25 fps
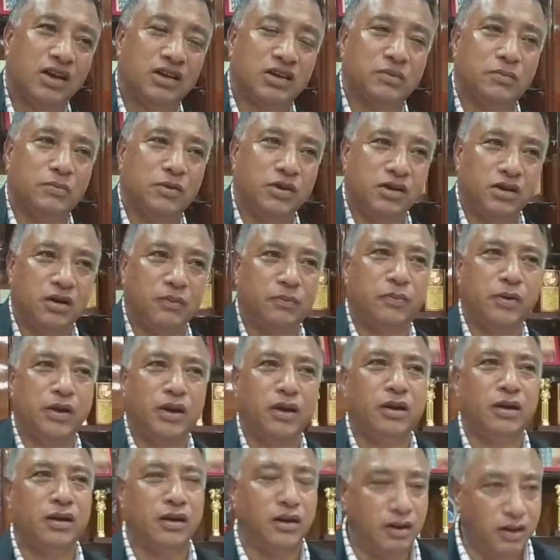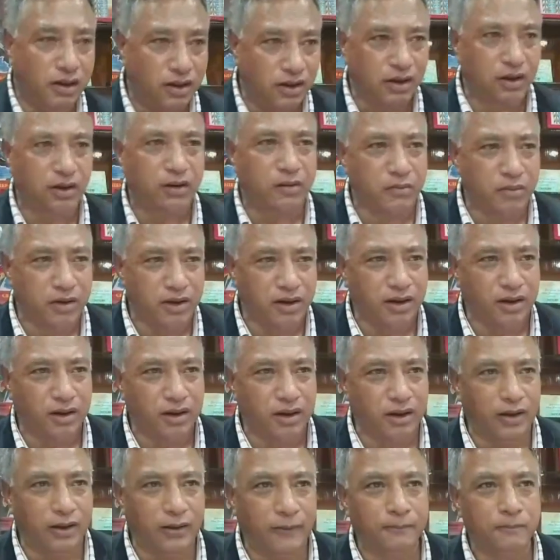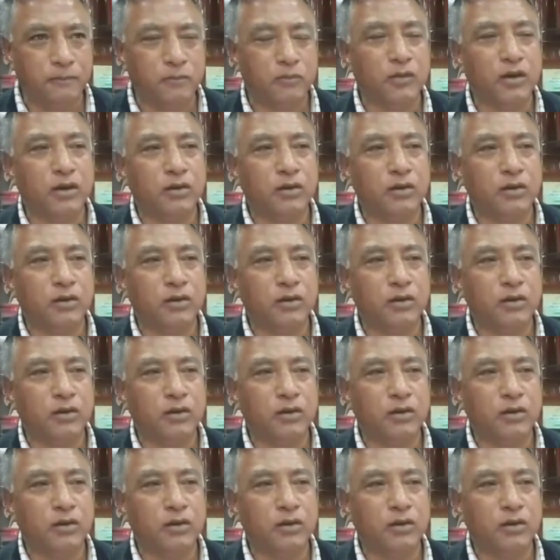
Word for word: as a BJP leader of Meghalaya,